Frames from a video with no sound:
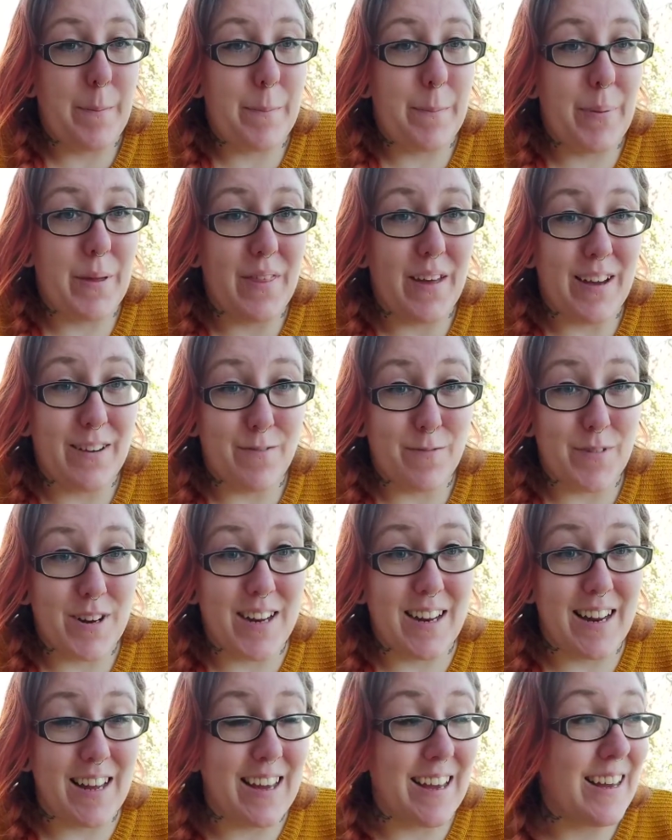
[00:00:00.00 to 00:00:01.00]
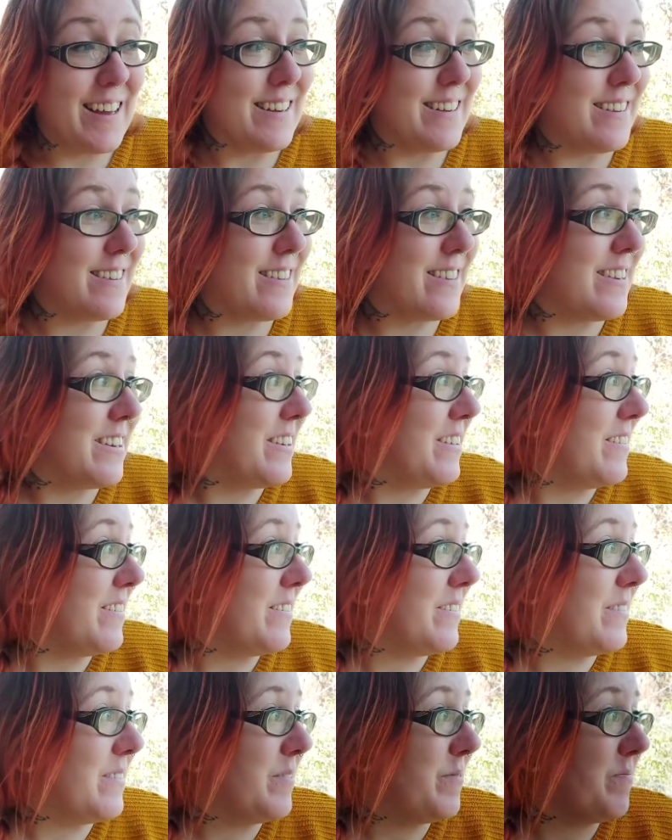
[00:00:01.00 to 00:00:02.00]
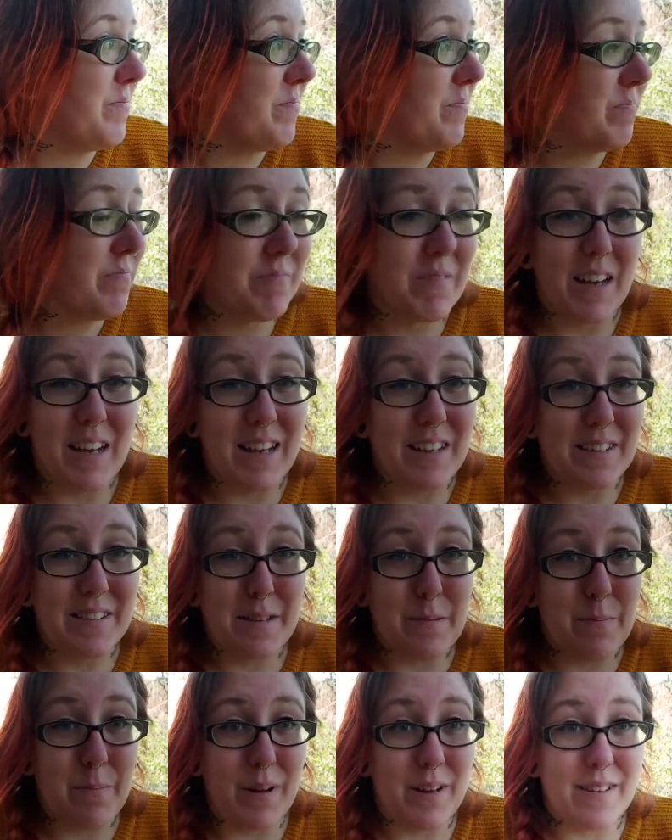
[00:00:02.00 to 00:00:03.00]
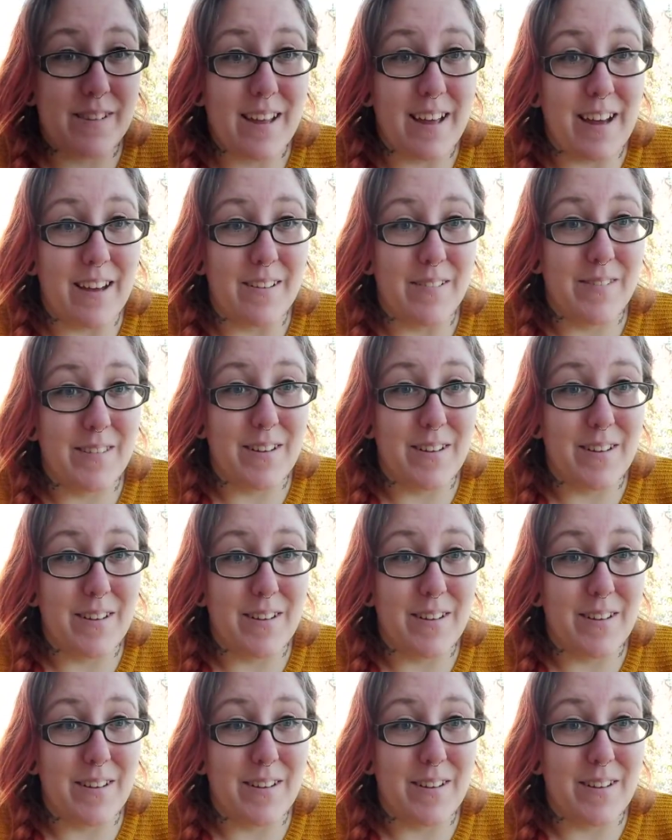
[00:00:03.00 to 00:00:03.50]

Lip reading: But that really is as simple as that.